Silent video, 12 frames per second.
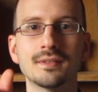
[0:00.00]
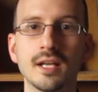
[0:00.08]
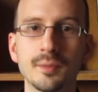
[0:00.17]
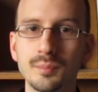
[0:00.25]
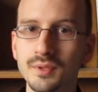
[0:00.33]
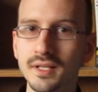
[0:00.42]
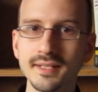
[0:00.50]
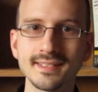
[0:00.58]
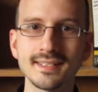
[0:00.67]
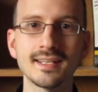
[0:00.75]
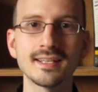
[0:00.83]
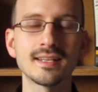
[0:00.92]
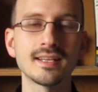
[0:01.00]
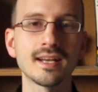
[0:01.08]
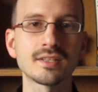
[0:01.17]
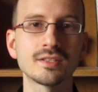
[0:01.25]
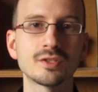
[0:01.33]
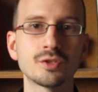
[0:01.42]
It plugs it into the
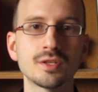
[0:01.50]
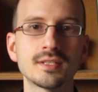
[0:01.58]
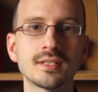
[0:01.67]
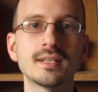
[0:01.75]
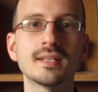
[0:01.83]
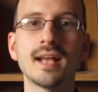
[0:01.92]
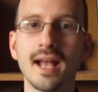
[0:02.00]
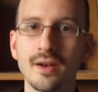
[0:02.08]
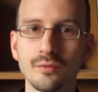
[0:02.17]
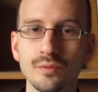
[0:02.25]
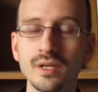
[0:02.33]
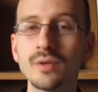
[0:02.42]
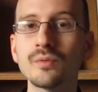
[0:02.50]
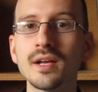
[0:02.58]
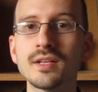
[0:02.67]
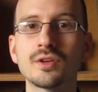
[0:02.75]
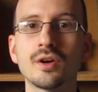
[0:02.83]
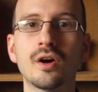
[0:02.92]
eccentricity and
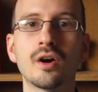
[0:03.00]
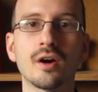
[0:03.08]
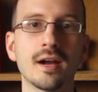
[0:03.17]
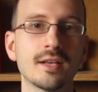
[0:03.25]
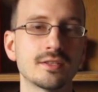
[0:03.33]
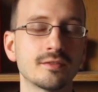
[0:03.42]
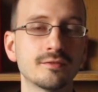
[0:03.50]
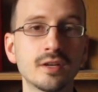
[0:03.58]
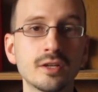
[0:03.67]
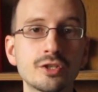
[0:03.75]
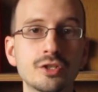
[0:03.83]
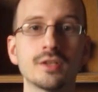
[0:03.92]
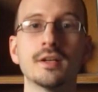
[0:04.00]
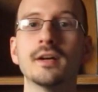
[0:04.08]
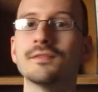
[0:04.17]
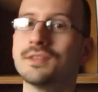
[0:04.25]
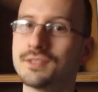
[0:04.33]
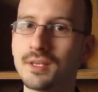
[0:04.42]
rewrites r as a function
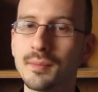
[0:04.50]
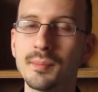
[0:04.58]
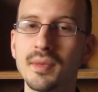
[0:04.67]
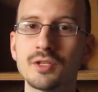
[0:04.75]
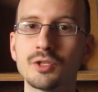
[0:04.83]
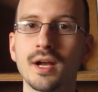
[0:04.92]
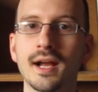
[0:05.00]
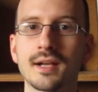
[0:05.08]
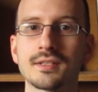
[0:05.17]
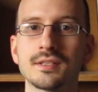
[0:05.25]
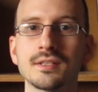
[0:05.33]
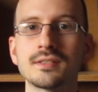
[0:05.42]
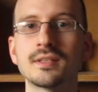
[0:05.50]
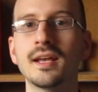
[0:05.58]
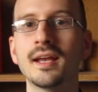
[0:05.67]
of the semi-major axis